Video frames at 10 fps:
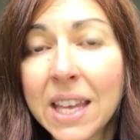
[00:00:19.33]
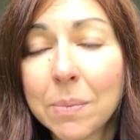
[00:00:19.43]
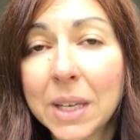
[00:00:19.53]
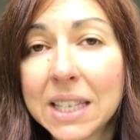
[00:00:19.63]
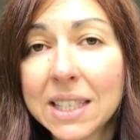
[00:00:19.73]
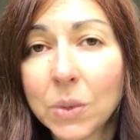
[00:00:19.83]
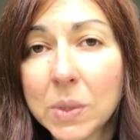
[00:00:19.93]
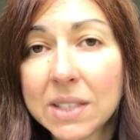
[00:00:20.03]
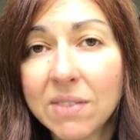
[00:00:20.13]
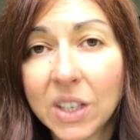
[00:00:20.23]
because it
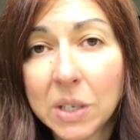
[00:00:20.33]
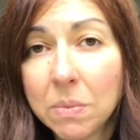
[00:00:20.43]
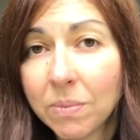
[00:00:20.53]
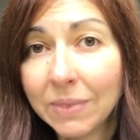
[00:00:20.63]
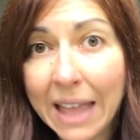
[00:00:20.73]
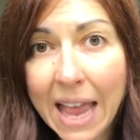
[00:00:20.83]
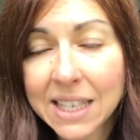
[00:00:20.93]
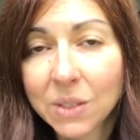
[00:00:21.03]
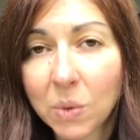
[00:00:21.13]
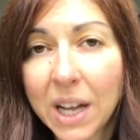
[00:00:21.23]
was very
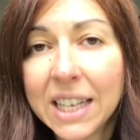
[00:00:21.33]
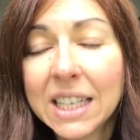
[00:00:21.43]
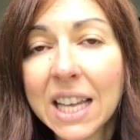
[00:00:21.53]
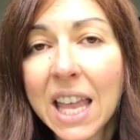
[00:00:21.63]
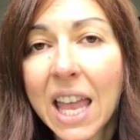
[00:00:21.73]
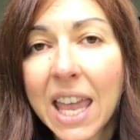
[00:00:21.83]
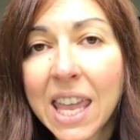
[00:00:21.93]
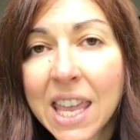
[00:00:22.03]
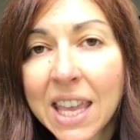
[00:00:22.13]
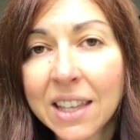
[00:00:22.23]
last one,
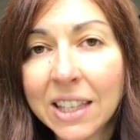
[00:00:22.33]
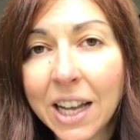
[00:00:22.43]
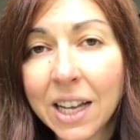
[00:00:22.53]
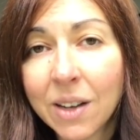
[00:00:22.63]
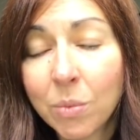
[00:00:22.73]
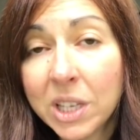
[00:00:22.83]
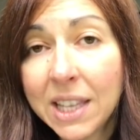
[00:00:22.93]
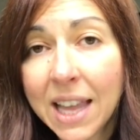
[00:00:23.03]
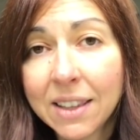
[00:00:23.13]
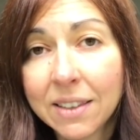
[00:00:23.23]
and with
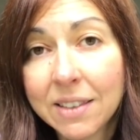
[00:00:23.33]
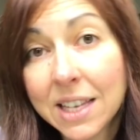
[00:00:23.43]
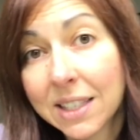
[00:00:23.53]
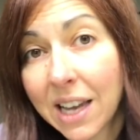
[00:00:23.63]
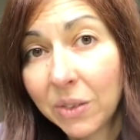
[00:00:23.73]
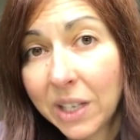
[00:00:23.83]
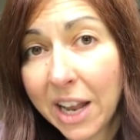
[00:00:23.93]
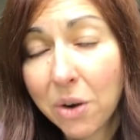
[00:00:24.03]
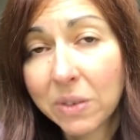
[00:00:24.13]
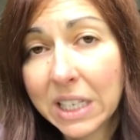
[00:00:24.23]
that discount that
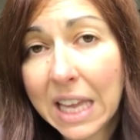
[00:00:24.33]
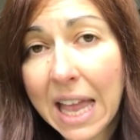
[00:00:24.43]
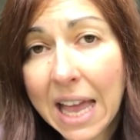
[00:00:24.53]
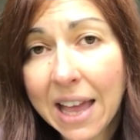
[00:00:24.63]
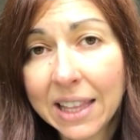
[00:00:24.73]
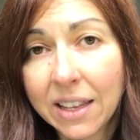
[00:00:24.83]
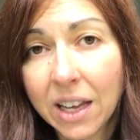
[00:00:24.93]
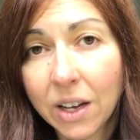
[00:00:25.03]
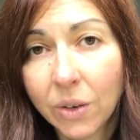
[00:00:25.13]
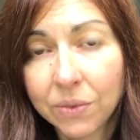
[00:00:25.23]
I already had
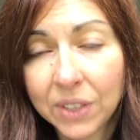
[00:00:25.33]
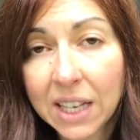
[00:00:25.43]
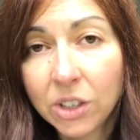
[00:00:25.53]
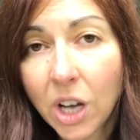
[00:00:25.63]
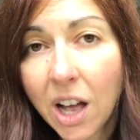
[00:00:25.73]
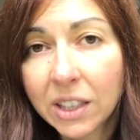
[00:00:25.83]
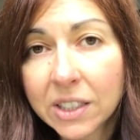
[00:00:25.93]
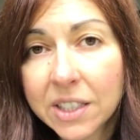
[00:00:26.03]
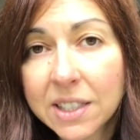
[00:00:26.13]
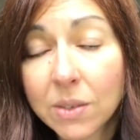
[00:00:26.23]

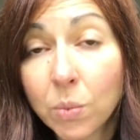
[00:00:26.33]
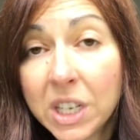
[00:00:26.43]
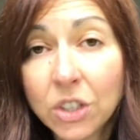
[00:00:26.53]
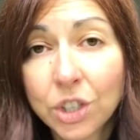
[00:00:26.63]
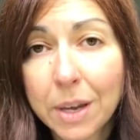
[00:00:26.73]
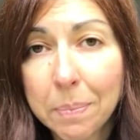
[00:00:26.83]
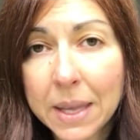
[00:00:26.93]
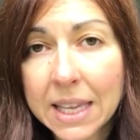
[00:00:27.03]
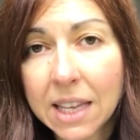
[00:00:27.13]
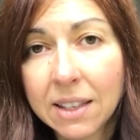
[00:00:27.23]
$10 with
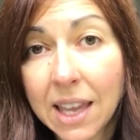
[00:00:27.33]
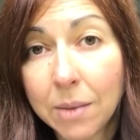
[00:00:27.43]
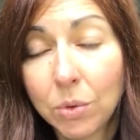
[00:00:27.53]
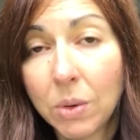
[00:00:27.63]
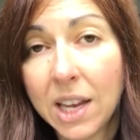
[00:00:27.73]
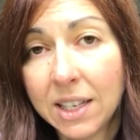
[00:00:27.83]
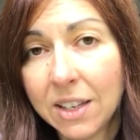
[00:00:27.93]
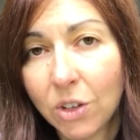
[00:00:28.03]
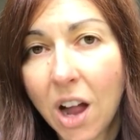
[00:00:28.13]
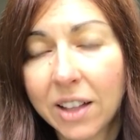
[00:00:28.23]
shipping, it came to
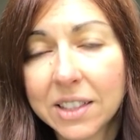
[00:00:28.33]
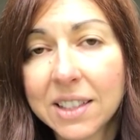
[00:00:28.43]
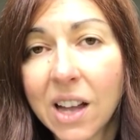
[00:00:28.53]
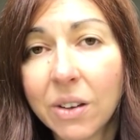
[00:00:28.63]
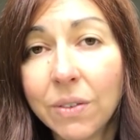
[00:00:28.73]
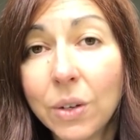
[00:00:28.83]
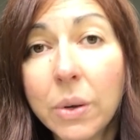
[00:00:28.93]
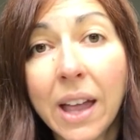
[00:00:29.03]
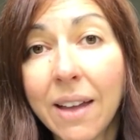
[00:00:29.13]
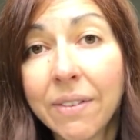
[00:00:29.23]
$18. Now if
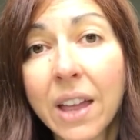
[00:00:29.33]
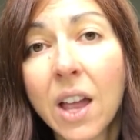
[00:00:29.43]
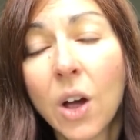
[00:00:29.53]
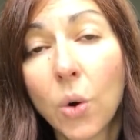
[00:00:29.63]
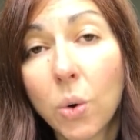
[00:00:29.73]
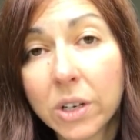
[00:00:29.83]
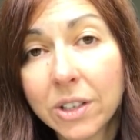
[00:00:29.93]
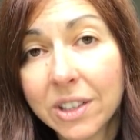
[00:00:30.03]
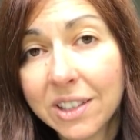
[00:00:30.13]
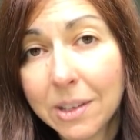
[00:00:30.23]
you have
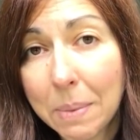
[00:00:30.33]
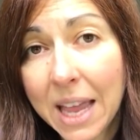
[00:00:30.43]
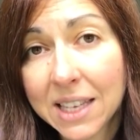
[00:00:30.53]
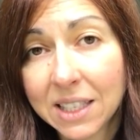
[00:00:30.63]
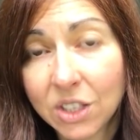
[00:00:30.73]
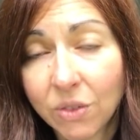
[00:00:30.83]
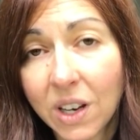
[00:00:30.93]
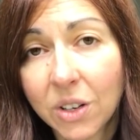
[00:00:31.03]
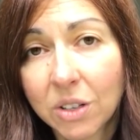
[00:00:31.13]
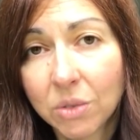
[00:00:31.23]
ordered in the past
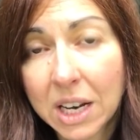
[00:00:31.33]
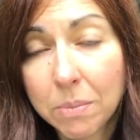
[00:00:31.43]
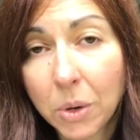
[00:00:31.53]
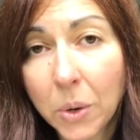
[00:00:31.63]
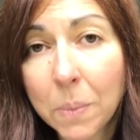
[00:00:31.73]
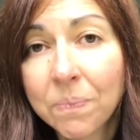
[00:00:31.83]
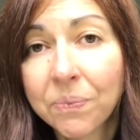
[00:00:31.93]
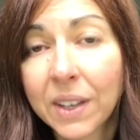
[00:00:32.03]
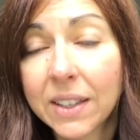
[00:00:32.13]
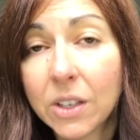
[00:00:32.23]
Echeveria Rainbow,
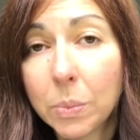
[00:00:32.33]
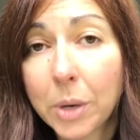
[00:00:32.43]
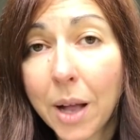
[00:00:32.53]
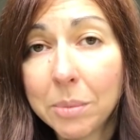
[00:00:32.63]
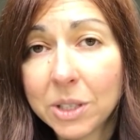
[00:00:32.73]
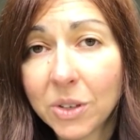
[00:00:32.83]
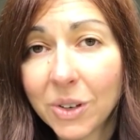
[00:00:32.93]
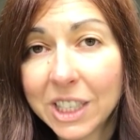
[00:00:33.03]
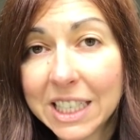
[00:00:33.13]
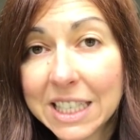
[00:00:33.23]
then you probably
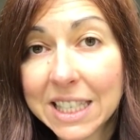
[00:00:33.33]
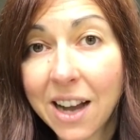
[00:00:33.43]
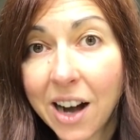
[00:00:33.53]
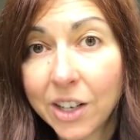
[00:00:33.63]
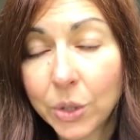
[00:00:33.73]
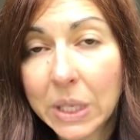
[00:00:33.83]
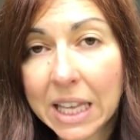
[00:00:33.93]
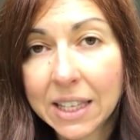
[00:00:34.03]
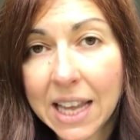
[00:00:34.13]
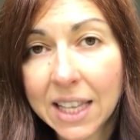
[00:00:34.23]
know that it's hard to
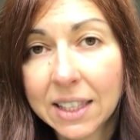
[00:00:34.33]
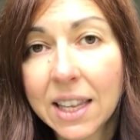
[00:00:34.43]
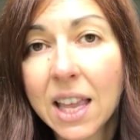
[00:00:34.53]
get that